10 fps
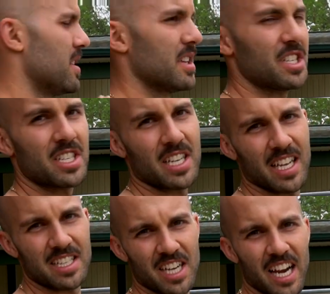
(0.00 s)
this
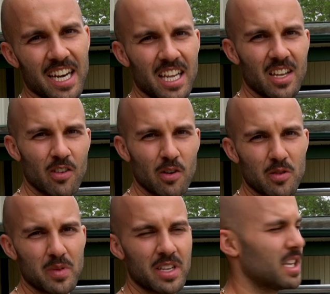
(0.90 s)
shiny. We don't want it
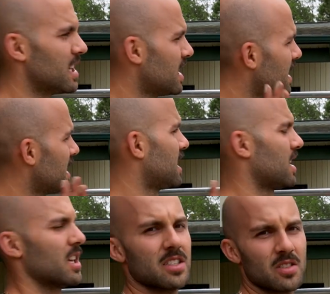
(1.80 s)
to be
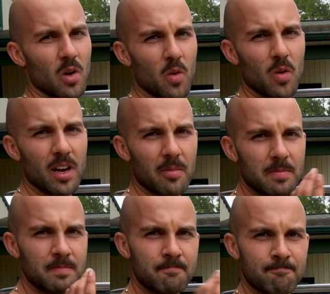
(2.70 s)
so
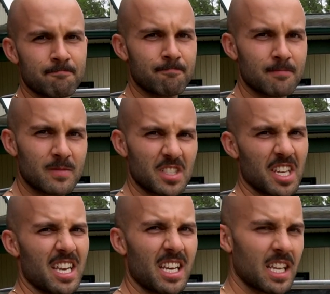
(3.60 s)

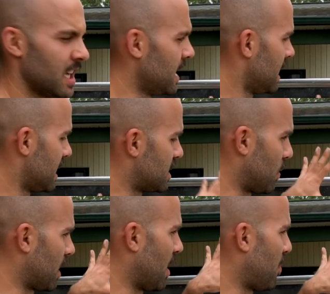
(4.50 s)
seen. So
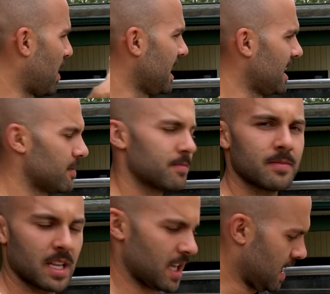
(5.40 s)
we're going to paint it.
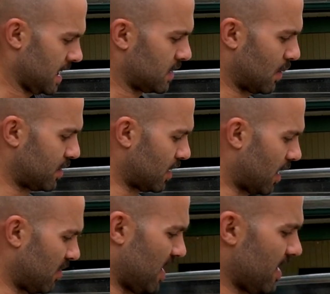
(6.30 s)
So what we're
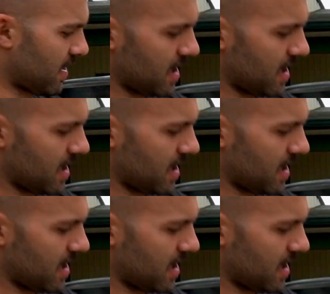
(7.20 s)
starting with